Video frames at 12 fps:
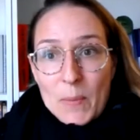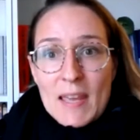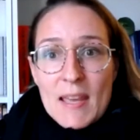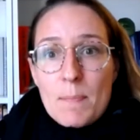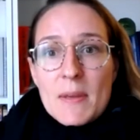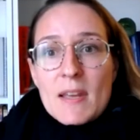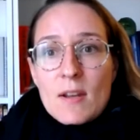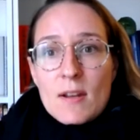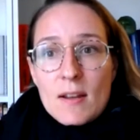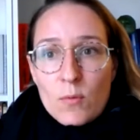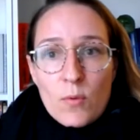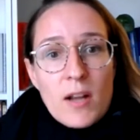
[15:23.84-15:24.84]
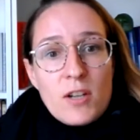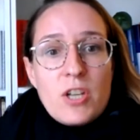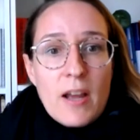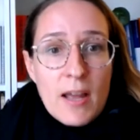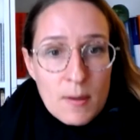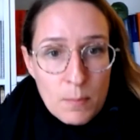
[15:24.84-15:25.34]
keeping Russia
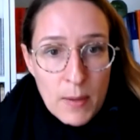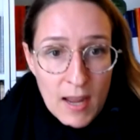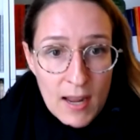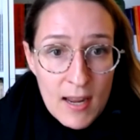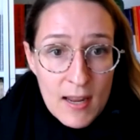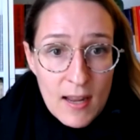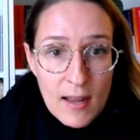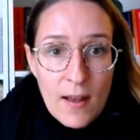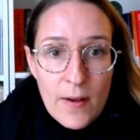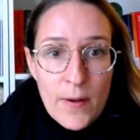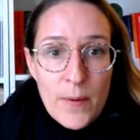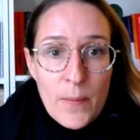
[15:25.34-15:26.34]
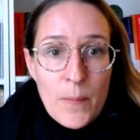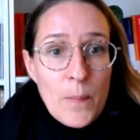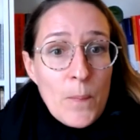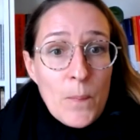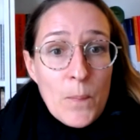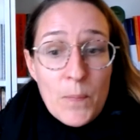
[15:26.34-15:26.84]
at bay,
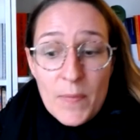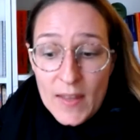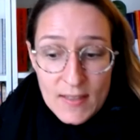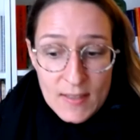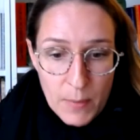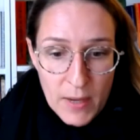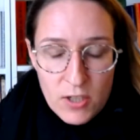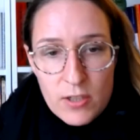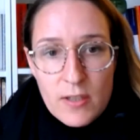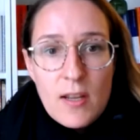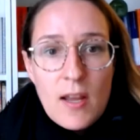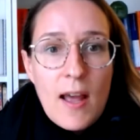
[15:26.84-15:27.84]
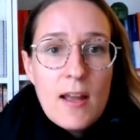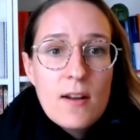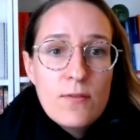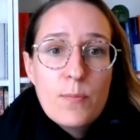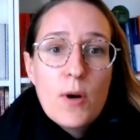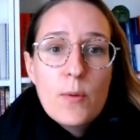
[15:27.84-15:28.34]
especially ahead
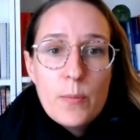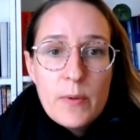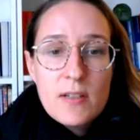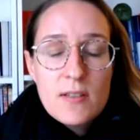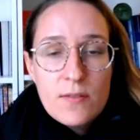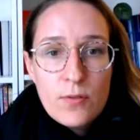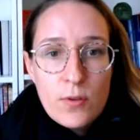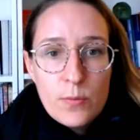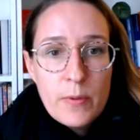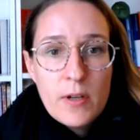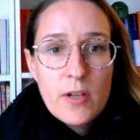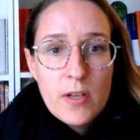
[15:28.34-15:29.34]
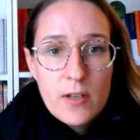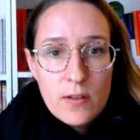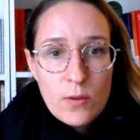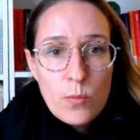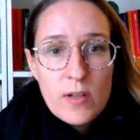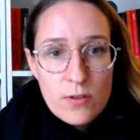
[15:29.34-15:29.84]
of probably a difficult period in the
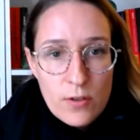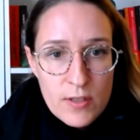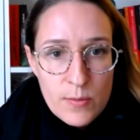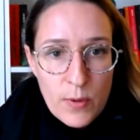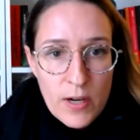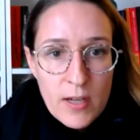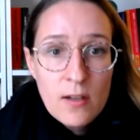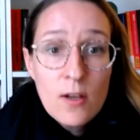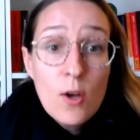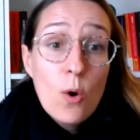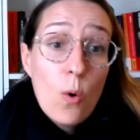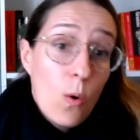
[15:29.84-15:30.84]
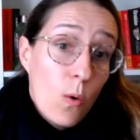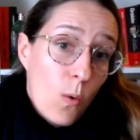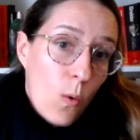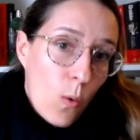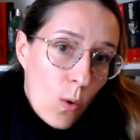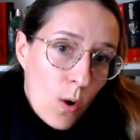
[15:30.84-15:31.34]
winter and spring.
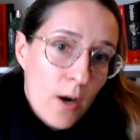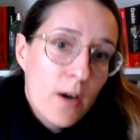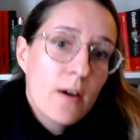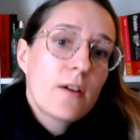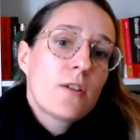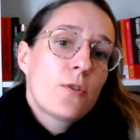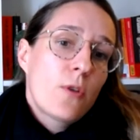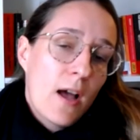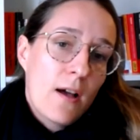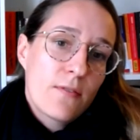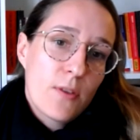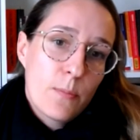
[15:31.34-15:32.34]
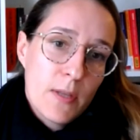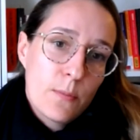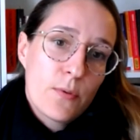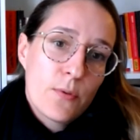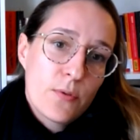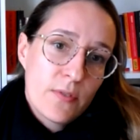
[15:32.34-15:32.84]
Or you'll have the
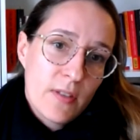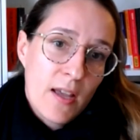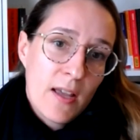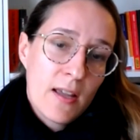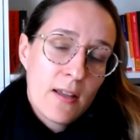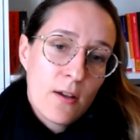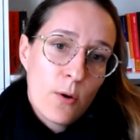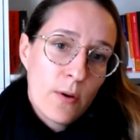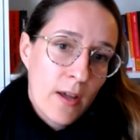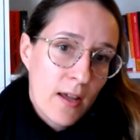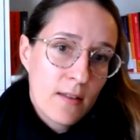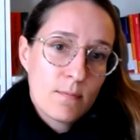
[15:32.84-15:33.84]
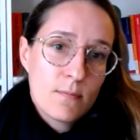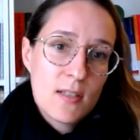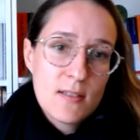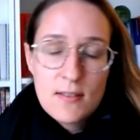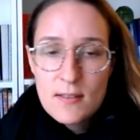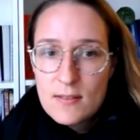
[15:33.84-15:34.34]
people who say, okay,
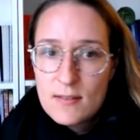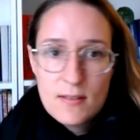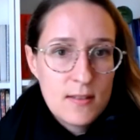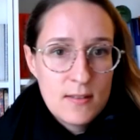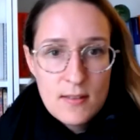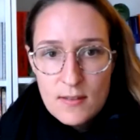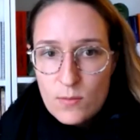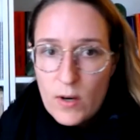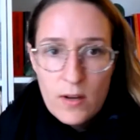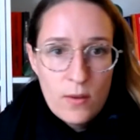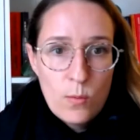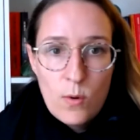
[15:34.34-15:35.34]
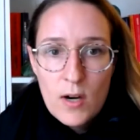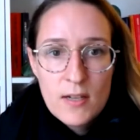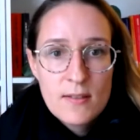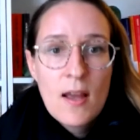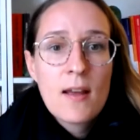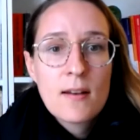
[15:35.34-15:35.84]
this is where the war is
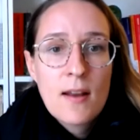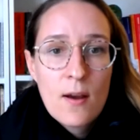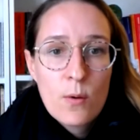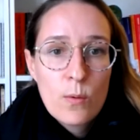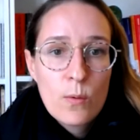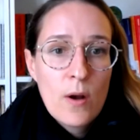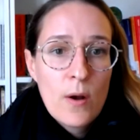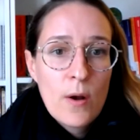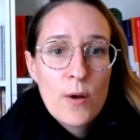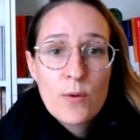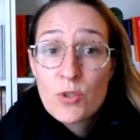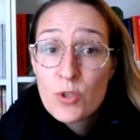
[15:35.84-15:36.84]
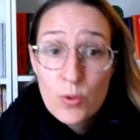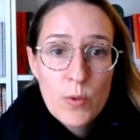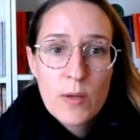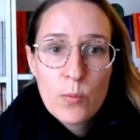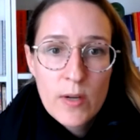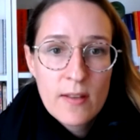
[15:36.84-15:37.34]
at now. Should
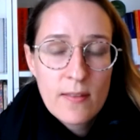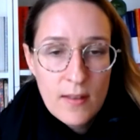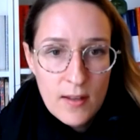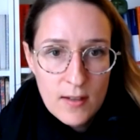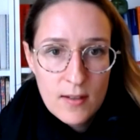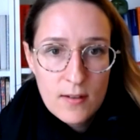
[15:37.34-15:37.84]
we rethink?